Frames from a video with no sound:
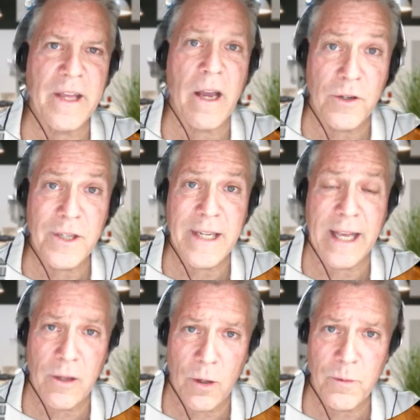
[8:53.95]
to make sure
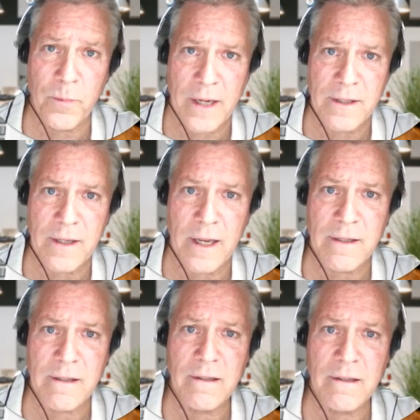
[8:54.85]
they understand the loan
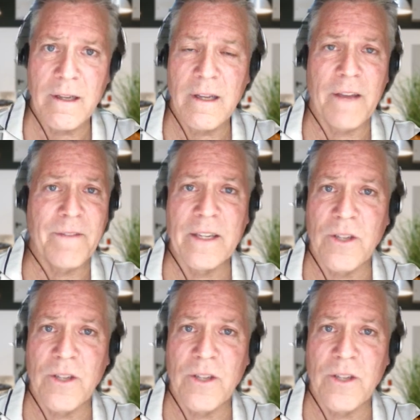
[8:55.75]
process.